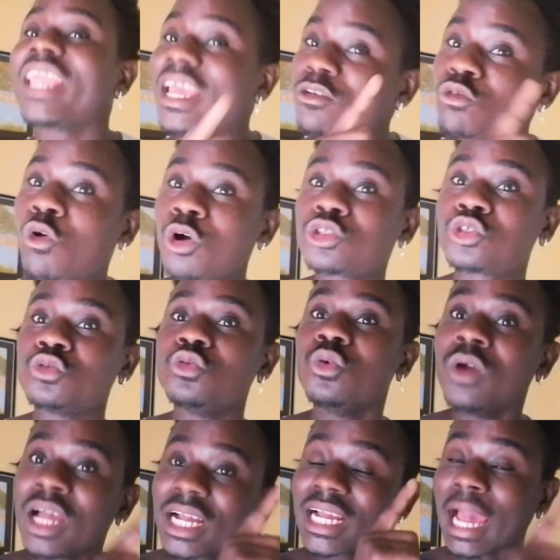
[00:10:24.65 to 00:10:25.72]
And go
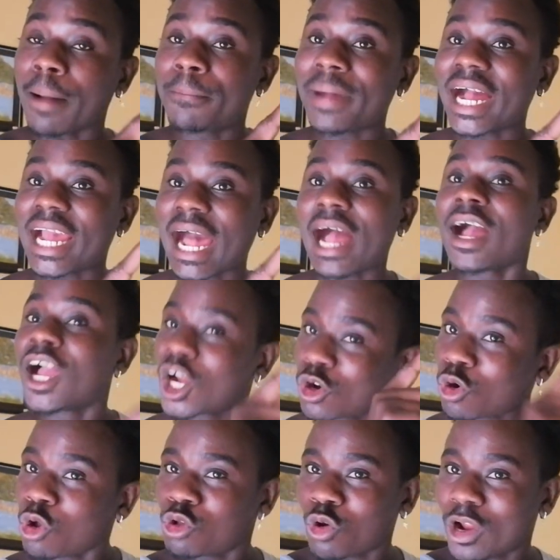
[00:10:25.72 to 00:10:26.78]
to Gambaga
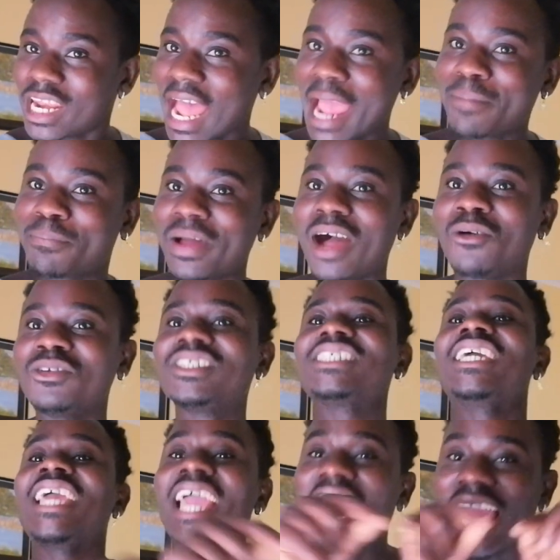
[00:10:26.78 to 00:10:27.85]
Crocodile
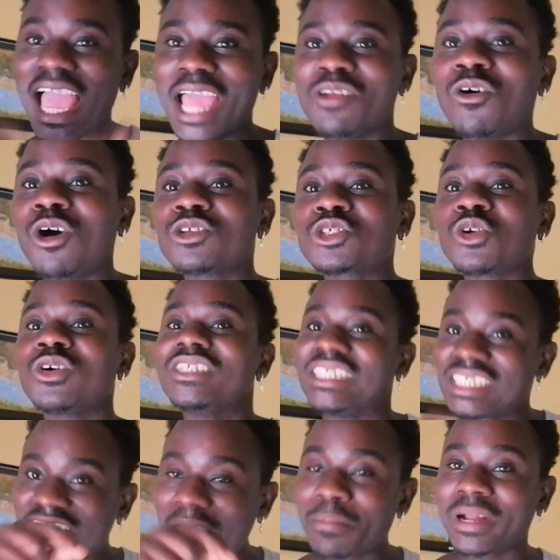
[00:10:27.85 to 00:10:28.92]
Pound and also
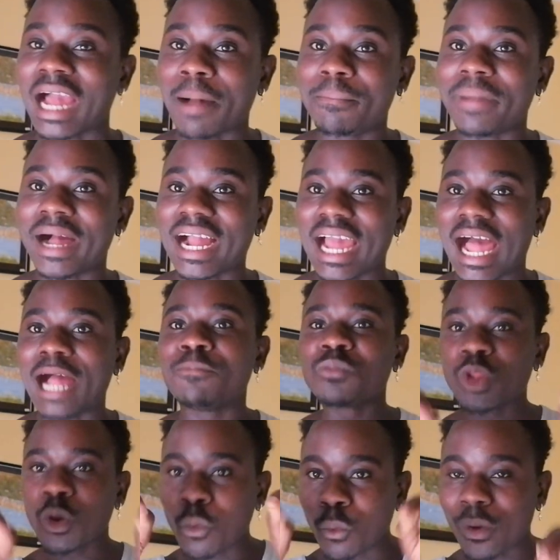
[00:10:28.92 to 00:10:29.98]
the same Gambaga
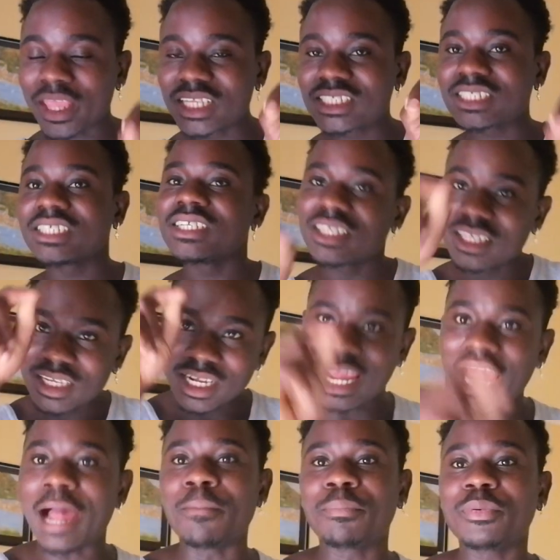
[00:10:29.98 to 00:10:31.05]
Winch
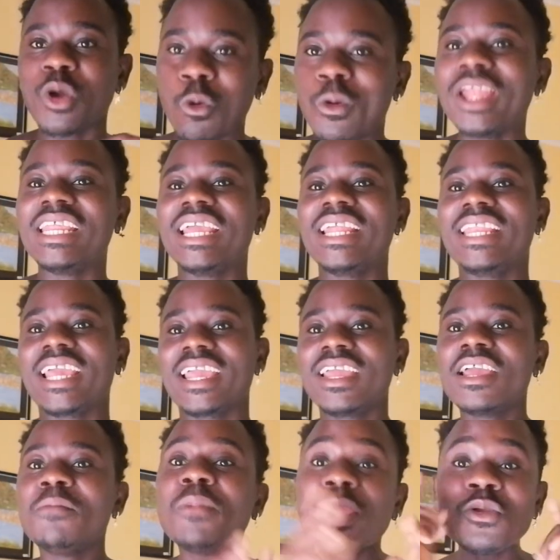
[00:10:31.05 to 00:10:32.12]
Camp where they
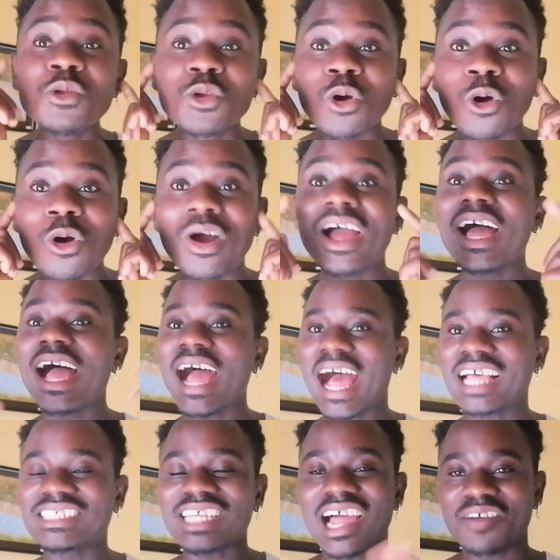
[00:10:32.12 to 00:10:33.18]
there. May you know,
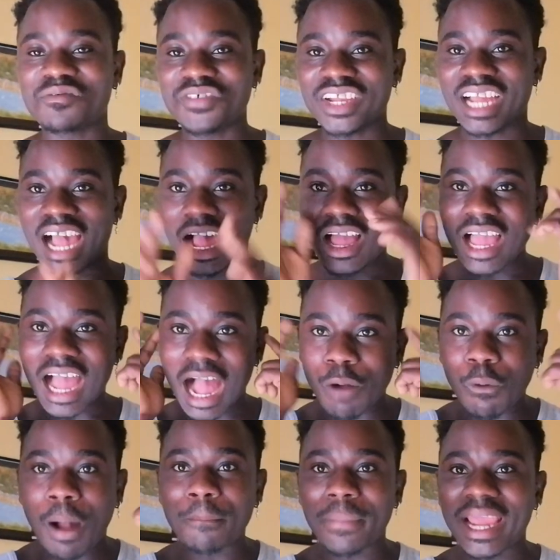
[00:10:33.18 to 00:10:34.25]
as Africa,
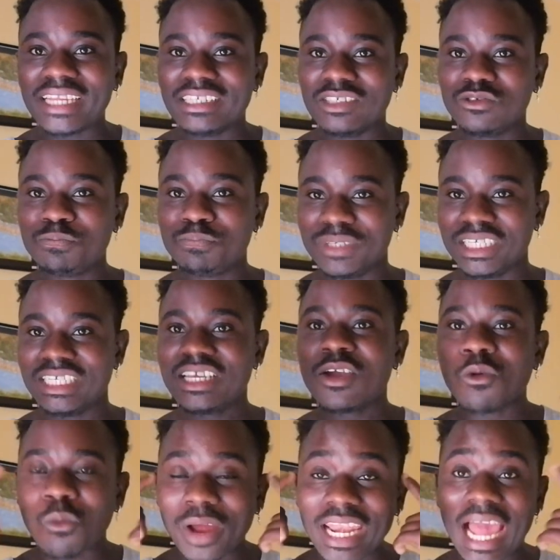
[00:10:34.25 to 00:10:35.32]
our mind be
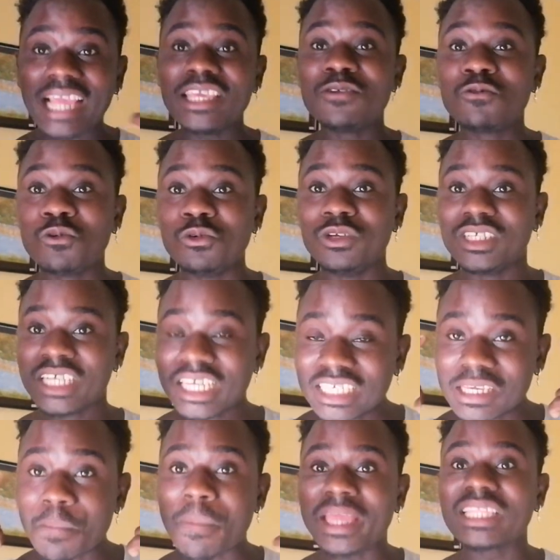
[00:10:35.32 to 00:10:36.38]
whether it good,
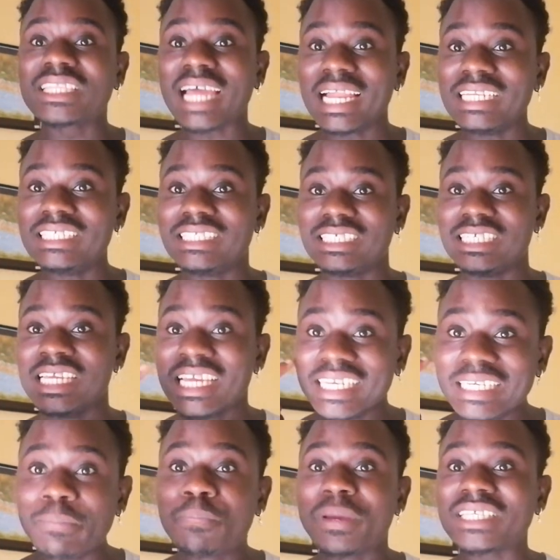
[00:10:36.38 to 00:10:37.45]
the mentality,
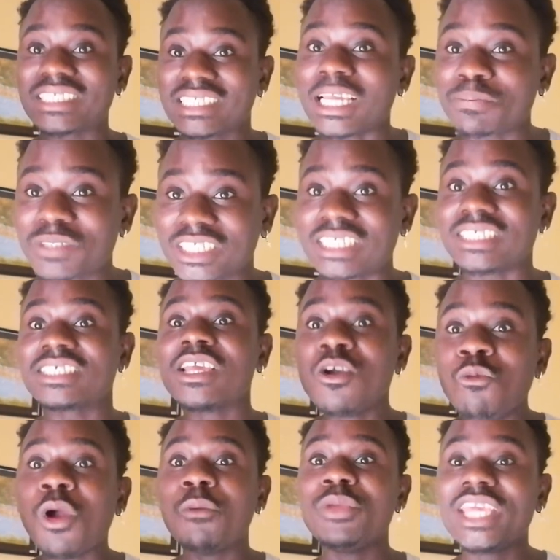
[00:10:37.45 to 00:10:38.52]
the perceptions
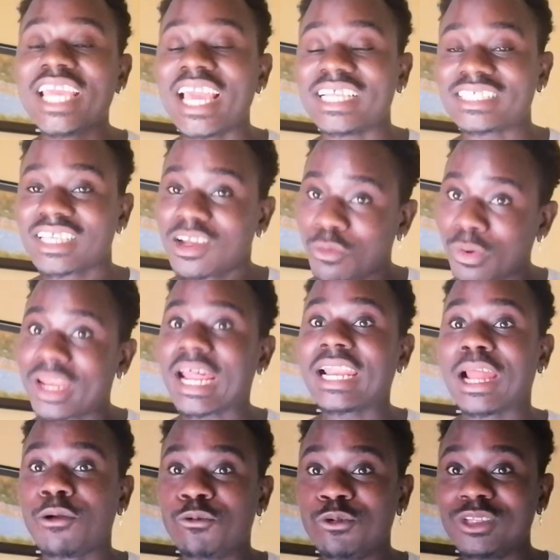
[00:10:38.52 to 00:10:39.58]
where we get,
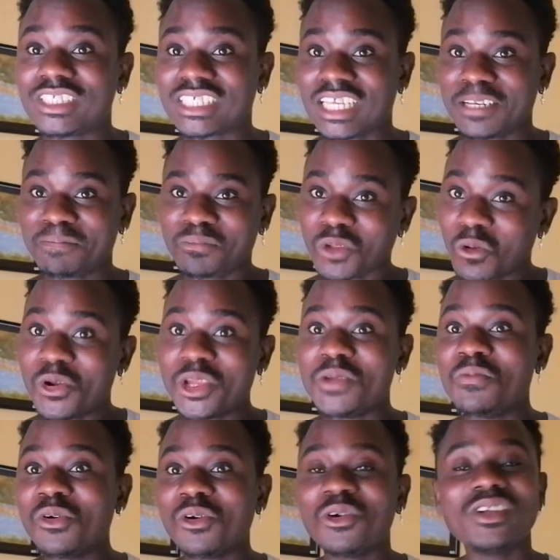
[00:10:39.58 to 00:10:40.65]
whether na good thing.
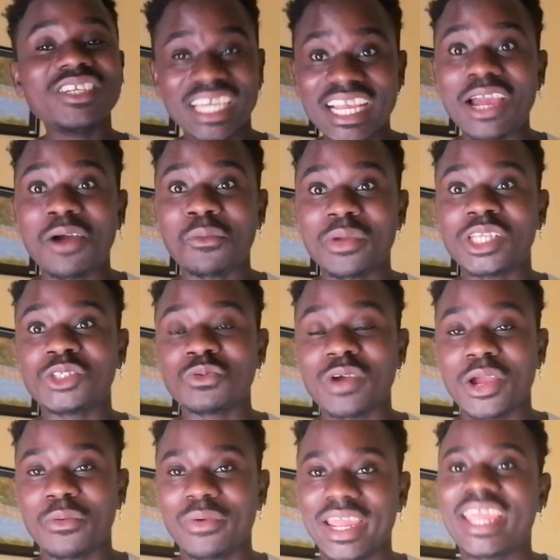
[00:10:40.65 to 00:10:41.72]
We Igbo, they get winch
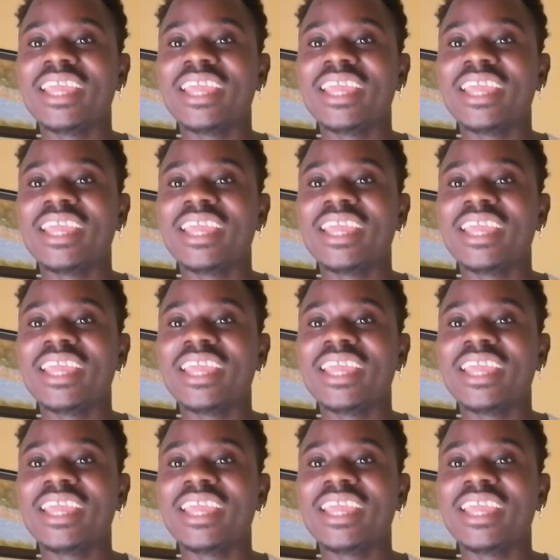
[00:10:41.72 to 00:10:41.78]
where.